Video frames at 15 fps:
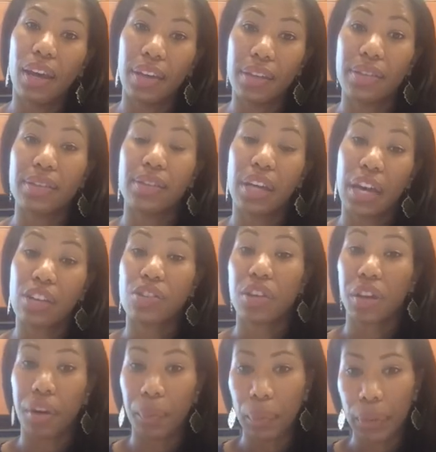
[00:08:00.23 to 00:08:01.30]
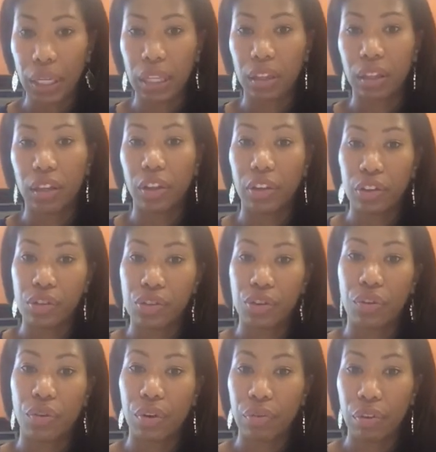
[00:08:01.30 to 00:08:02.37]
is to actually complete the
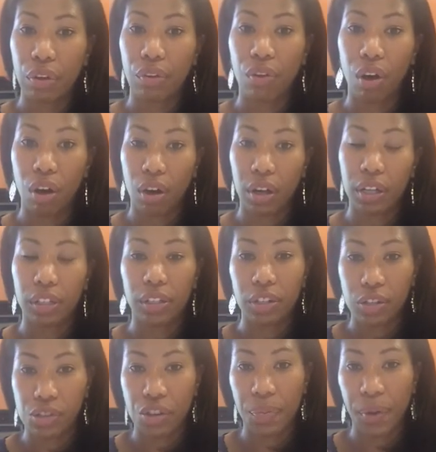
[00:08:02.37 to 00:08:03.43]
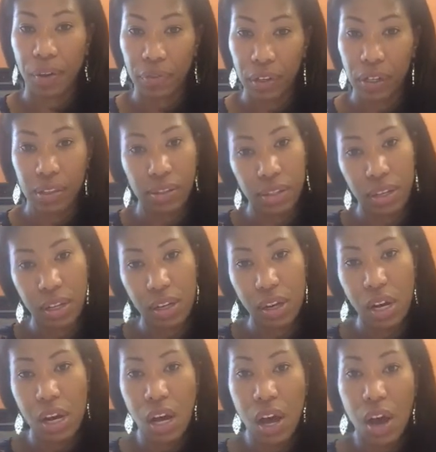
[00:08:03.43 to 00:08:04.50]
literature review on leadership efficacy.
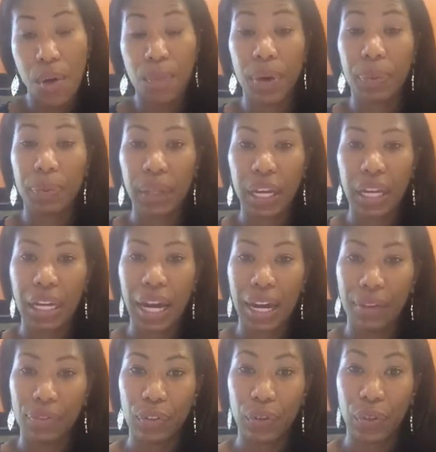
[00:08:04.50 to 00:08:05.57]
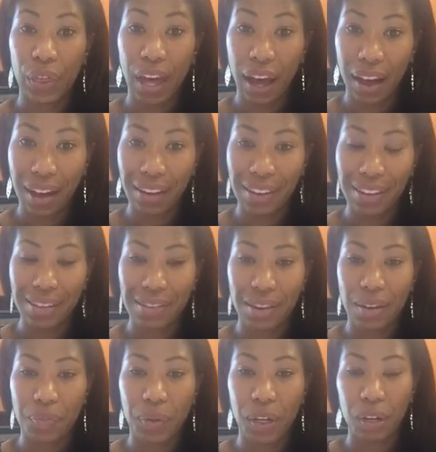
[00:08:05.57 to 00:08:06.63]
My plan after that is
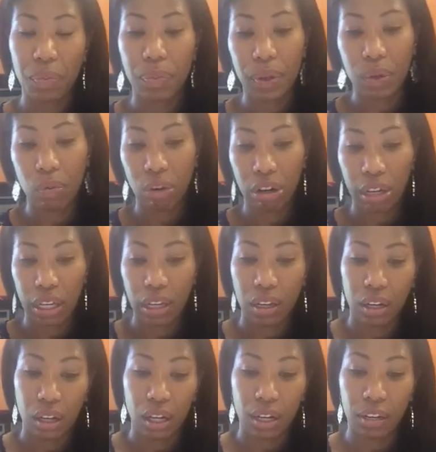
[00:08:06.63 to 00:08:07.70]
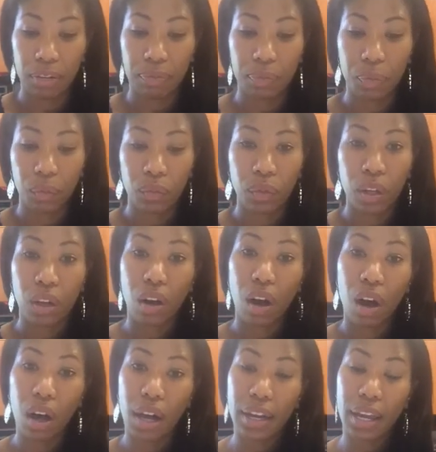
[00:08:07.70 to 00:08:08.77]
I'm going to be working
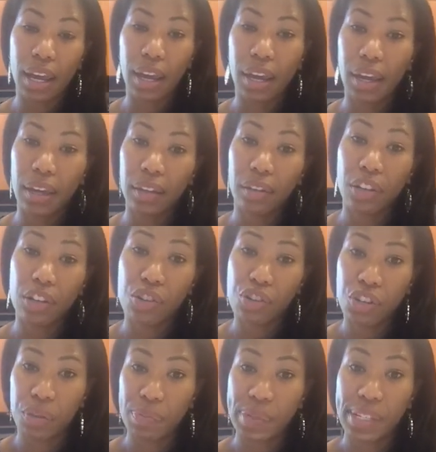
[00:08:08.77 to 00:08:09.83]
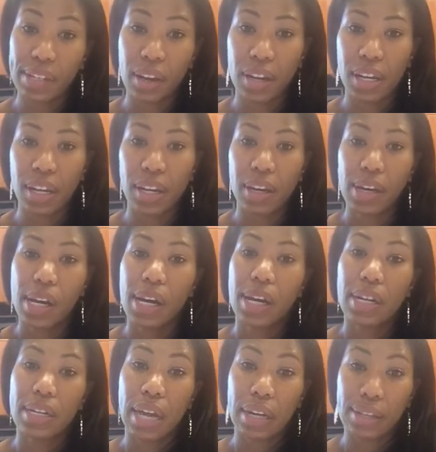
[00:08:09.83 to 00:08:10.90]
on a leadership study
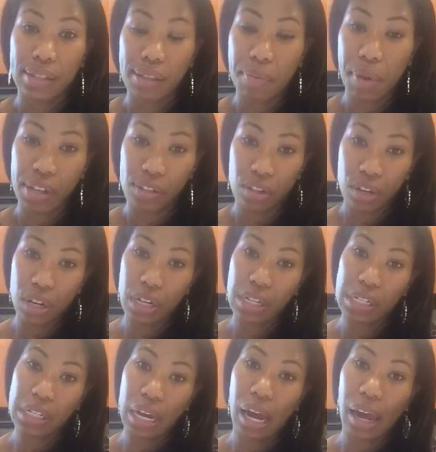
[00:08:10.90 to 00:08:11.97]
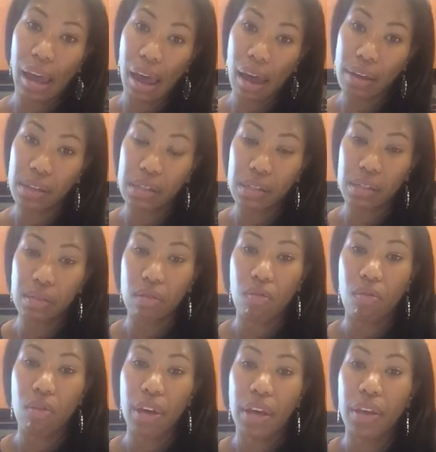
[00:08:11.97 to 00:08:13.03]
next semester in a DIS
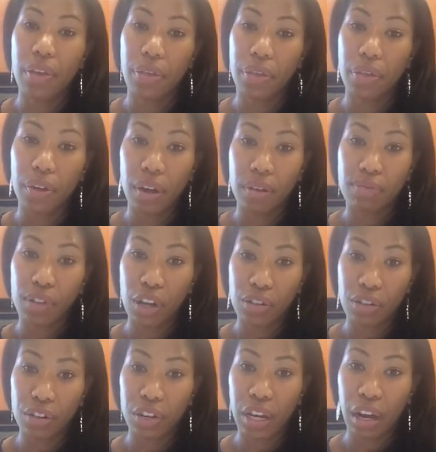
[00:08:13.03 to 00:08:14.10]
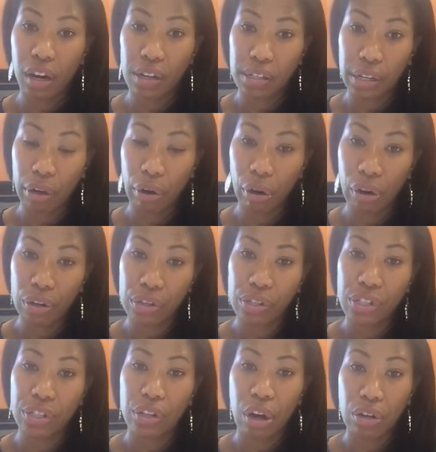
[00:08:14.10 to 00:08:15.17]
with Dr. Garrett
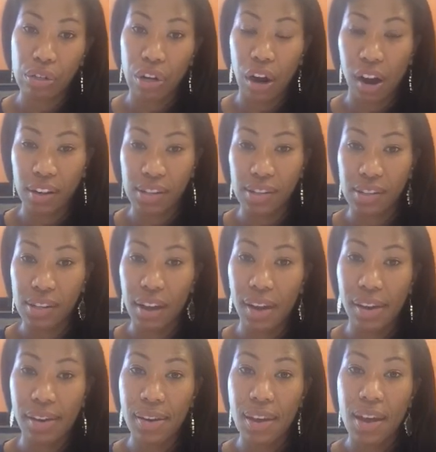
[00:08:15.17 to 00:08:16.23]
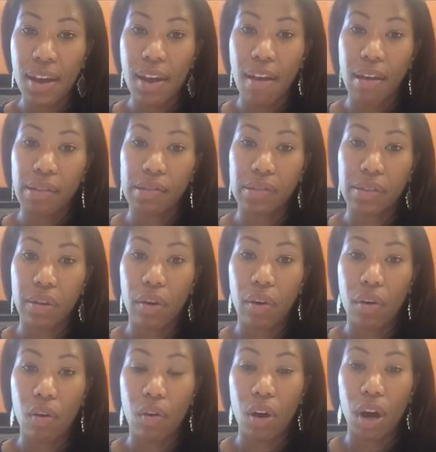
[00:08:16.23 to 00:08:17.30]
Dickers and Dr. Oxendine, and
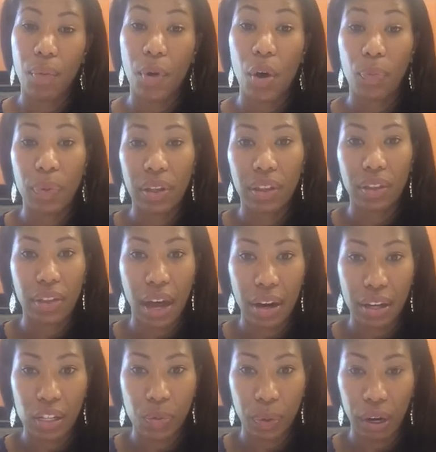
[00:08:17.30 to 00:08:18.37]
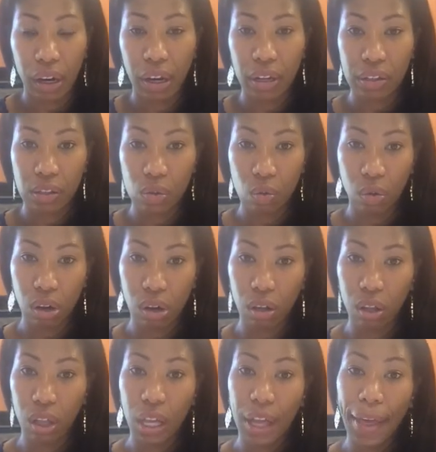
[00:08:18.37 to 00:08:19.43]
so I'm hoping that experience
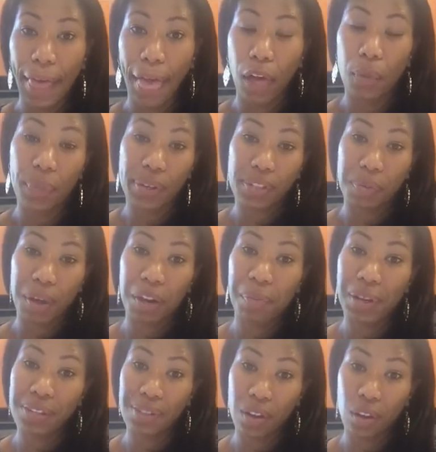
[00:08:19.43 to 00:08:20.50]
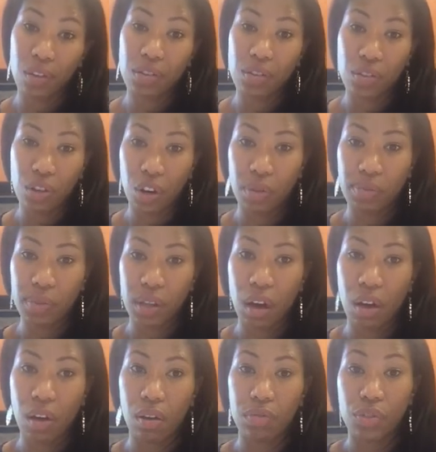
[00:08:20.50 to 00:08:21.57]
will help expand my skills in terms
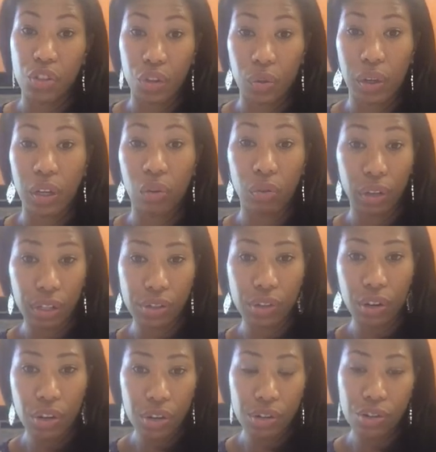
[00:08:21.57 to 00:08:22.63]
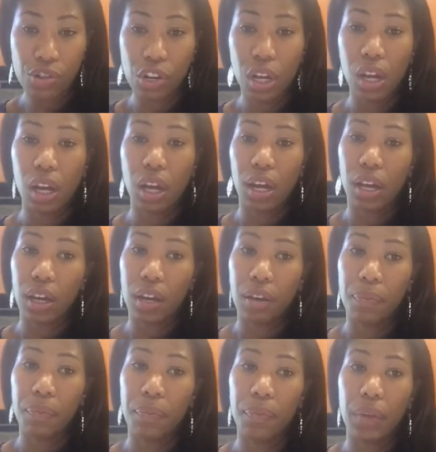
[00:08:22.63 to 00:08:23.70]
of doing research,
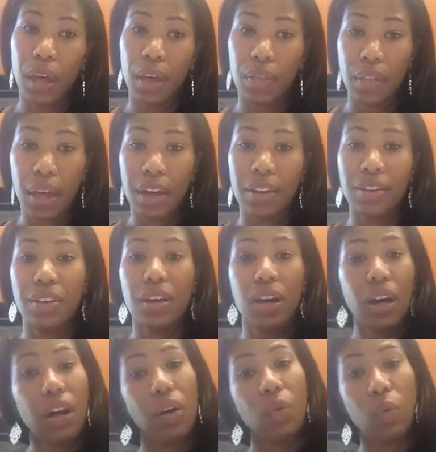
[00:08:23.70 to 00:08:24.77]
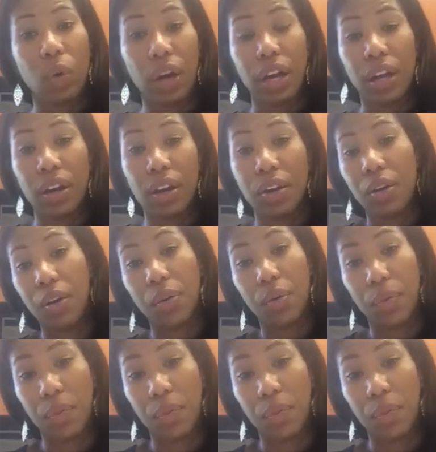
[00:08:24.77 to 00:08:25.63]
and then when